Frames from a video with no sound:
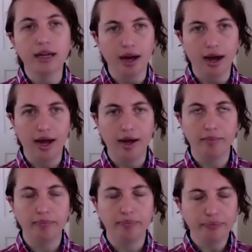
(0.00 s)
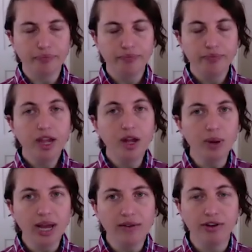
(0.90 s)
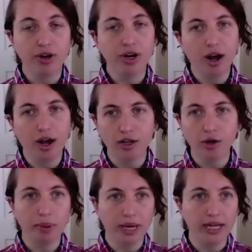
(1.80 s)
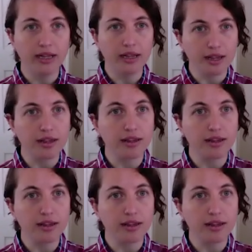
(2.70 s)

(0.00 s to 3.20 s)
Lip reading: And we have different color pins.